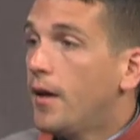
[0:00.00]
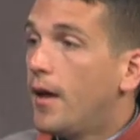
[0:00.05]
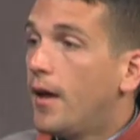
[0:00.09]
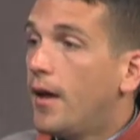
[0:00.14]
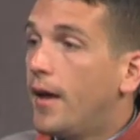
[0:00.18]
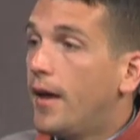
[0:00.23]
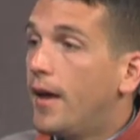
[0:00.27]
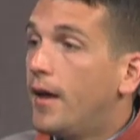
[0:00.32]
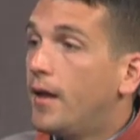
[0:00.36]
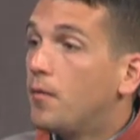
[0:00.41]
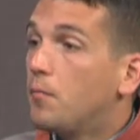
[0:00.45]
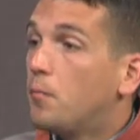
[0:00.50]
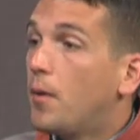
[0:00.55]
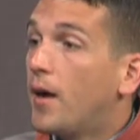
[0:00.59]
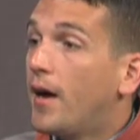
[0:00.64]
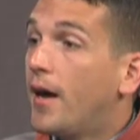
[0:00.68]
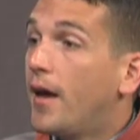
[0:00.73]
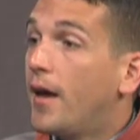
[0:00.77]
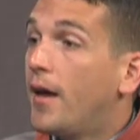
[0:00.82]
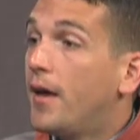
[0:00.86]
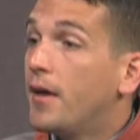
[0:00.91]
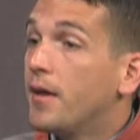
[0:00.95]
And
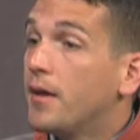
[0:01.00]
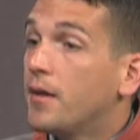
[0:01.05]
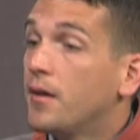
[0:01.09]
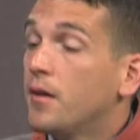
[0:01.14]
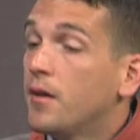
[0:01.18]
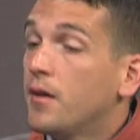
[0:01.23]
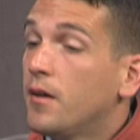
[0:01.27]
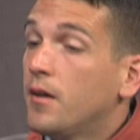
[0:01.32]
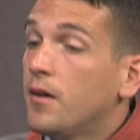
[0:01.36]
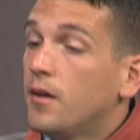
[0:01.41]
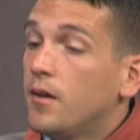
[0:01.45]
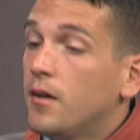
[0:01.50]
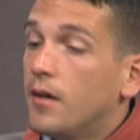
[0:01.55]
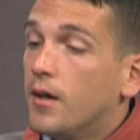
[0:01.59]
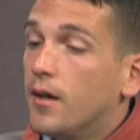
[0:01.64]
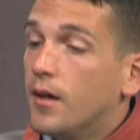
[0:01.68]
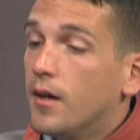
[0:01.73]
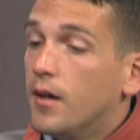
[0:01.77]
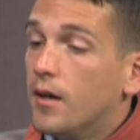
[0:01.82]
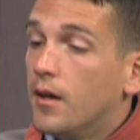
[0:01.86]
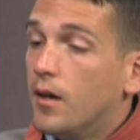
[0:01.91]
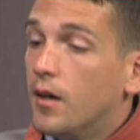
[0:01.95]
by
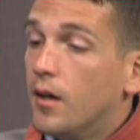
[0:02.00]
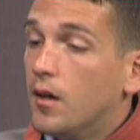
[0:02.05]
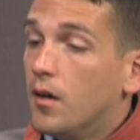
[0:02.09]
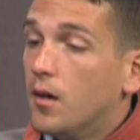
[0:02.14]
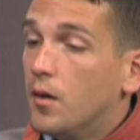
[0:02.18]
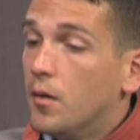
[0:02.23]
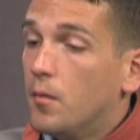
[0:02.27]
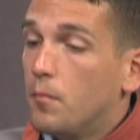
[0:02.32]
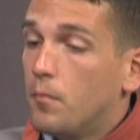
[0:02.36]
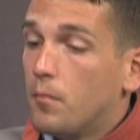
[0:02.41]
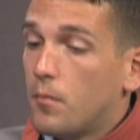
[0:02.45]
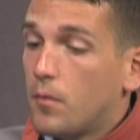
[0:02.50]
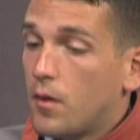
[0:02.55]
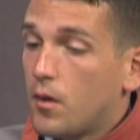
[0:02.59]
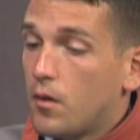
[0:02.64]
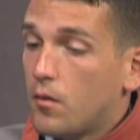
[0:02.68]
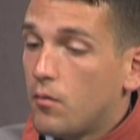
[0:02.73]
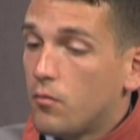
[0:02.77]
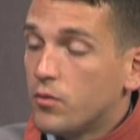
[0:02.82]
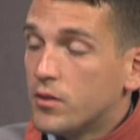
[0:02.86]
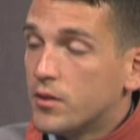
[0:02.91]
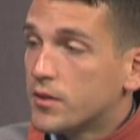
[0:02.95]
um,
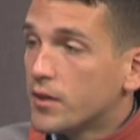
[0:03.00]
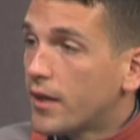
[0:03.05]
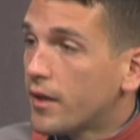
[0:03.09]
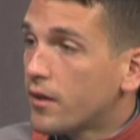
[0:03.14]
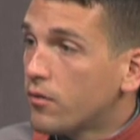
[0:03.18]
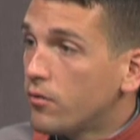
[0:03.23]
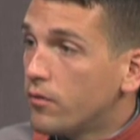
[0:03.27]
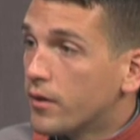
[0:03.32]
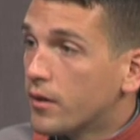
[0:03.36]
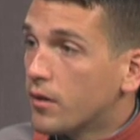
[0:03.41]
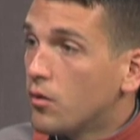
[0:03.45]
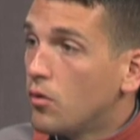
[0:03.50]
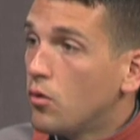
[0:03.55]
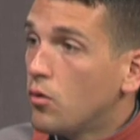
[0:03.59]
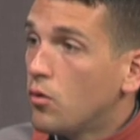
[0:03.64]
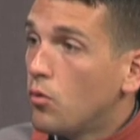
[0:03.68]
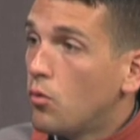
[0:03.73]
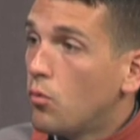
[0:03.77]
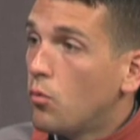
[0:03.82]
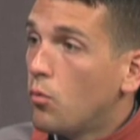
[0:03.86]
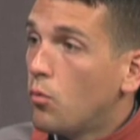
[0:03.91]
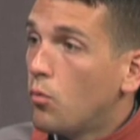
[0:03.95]
recycling,
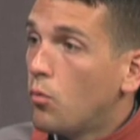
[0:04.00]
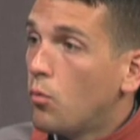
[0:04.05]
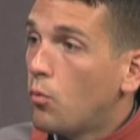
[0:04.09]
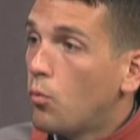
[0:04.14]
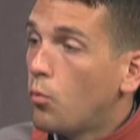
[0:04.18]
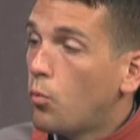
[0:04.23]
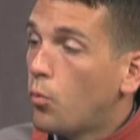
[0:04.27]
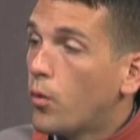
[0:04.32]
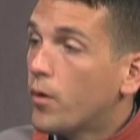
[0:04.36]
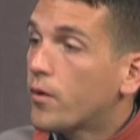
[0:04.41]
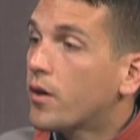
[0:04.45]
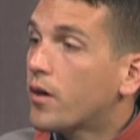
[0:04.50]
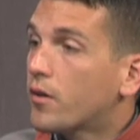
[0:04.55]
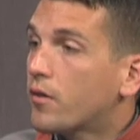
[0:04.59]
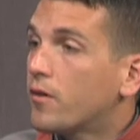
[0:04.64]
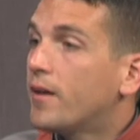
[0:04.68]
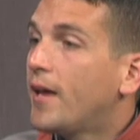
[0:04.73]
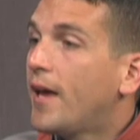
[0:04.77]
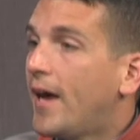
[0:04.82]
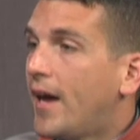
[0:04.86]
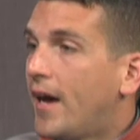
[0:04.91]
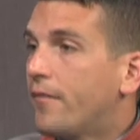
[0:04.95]
we're not going
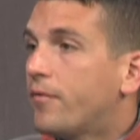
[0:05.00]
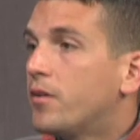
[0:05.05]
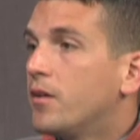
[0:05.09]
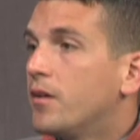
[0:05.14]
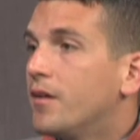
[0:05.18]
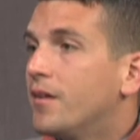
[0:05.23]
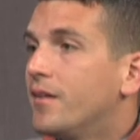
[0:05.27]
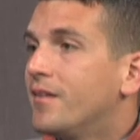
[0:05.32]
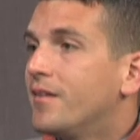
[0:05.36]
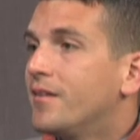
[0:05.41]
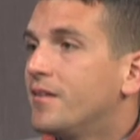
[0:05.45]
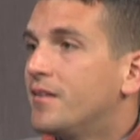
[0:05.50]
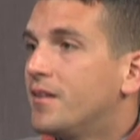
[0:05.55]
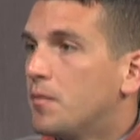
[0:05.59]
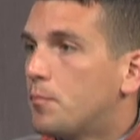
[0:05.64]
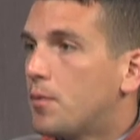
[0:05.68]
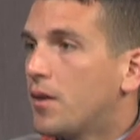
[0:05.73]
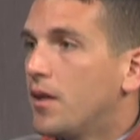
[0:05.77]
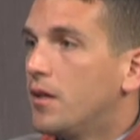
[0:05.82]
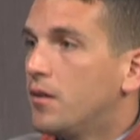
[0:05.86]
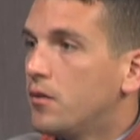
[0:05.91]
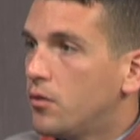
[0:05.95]
to have to
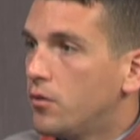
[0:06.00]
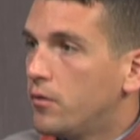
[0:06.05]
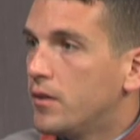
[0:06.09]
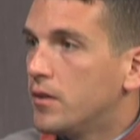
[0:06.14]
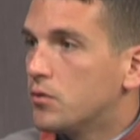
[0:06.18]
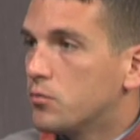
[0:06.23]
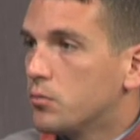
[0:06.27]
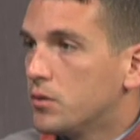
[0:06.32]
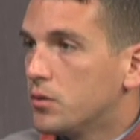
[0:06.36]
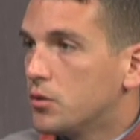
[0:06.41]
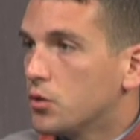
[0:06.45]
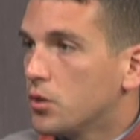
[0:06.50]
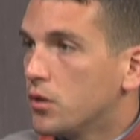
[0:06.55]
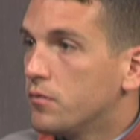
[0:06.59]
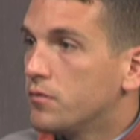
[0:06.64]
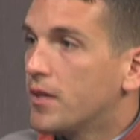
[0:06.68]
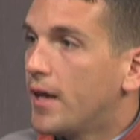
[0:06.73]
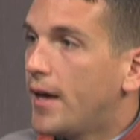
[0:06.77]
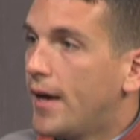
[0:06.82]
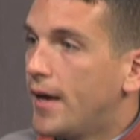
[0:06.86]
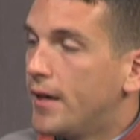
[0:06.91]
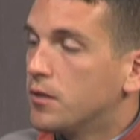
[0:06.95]
dip into these reserves
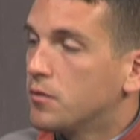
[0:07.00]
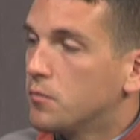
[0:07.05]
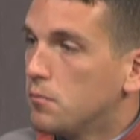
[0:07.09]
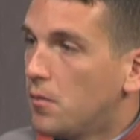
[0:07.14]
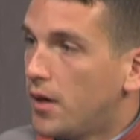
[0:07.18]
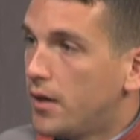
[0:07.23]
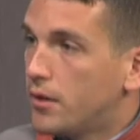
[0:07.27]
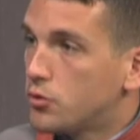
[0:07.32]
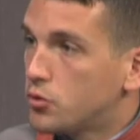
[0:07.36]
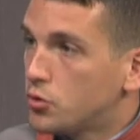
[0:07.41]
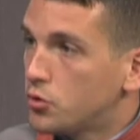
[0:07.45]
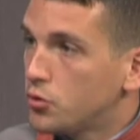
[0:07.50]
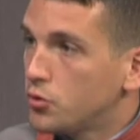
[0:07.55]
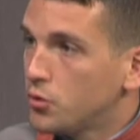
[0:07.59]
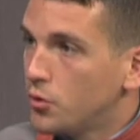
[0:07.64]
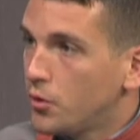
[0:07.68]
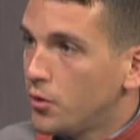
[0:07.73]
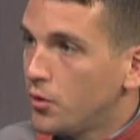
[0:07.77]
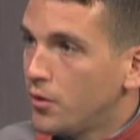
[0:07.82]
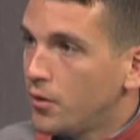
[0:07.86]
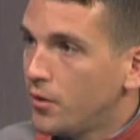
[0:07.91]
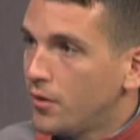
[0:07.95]
as much
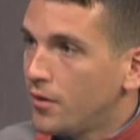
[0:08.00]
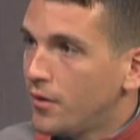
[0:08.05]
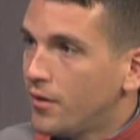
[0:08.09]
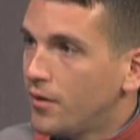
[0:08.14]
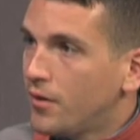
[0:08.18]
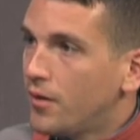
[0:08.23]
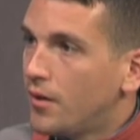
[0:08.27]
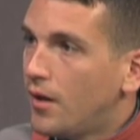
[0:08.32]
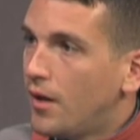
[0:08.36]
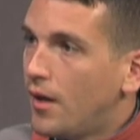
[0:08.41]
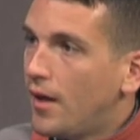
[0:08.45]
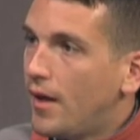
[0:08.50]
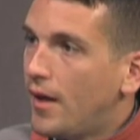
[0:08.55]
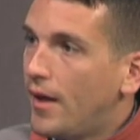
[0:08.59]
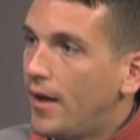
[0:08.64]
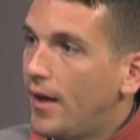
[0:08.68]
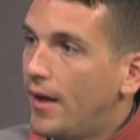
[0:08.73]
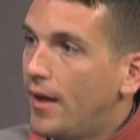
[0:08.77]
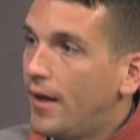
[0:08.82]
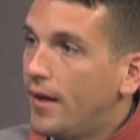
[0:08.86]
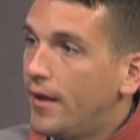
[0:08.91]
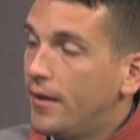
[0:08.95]

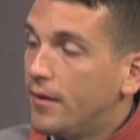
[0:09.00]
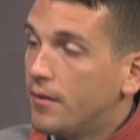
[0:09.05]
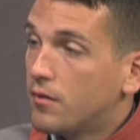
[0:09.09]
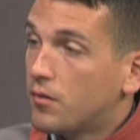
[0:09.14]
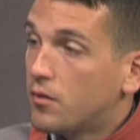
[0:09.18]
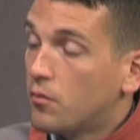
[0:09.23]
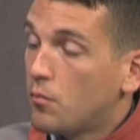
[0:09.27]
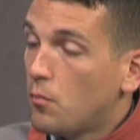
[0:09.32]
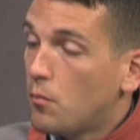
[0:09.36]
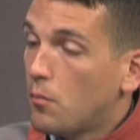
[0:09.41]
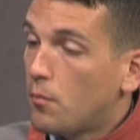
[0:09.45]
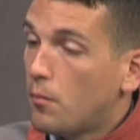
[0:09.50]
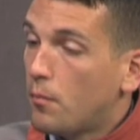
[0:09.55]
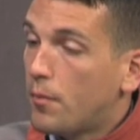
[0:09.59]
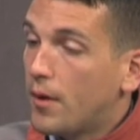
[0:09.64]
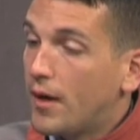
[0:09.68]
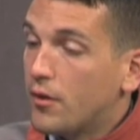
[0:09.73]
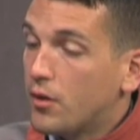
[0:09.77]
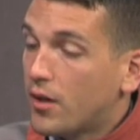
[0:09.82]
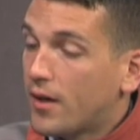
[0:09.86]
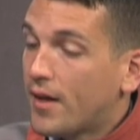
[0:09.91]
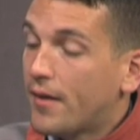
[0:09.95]
and
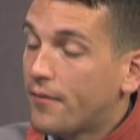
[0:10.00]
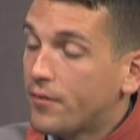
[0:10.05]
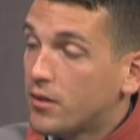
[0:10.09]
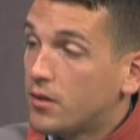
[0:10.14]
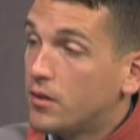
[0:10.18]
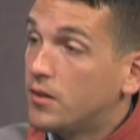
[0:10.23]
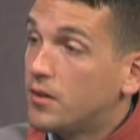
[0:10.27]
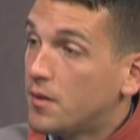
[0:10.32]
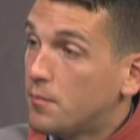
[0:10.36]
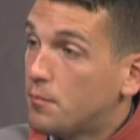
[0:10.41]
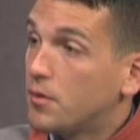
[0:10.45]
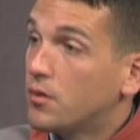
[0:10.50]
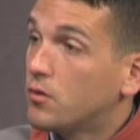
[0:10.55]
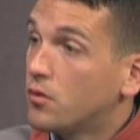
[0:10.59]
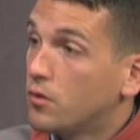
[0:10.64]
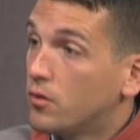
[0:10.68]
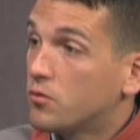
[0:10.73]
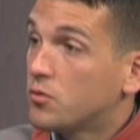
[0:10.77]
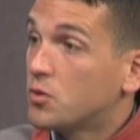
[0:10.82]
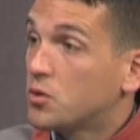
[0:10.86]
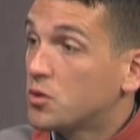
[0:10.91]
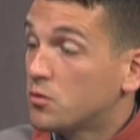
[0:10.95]
by not having to dip into those